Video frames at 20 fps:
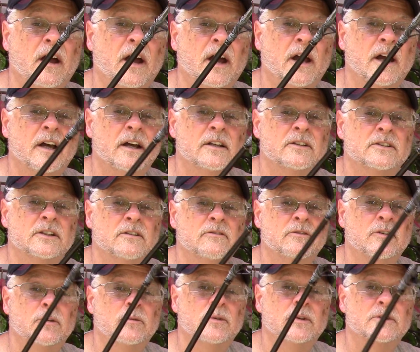as
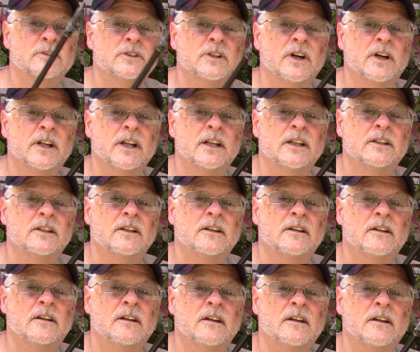if it was done at the
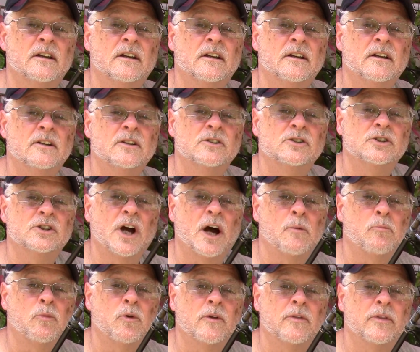
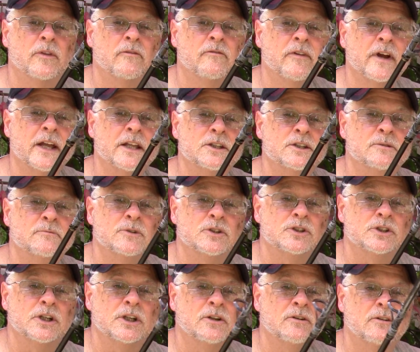shop with the fancy
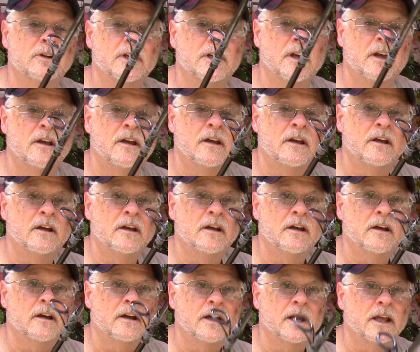machinery,
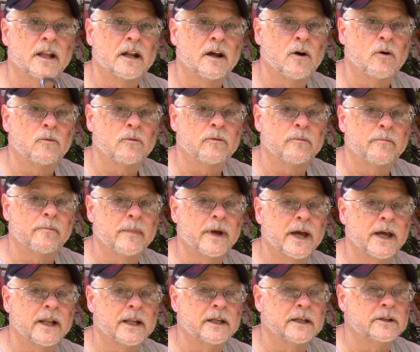it holds
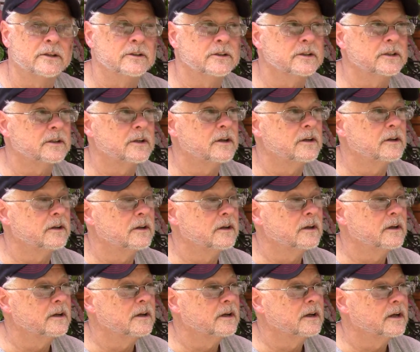mighty good,
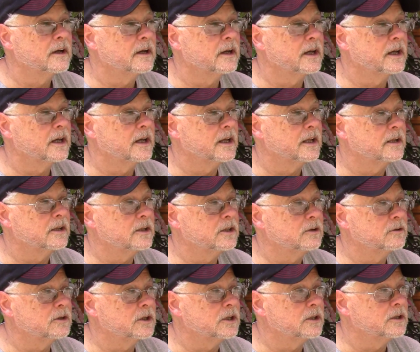and
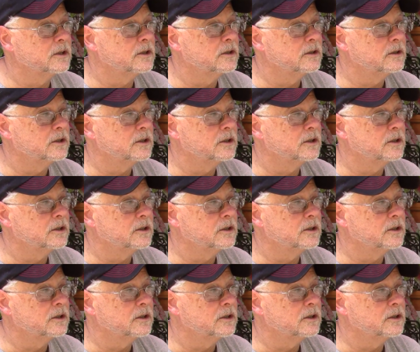you can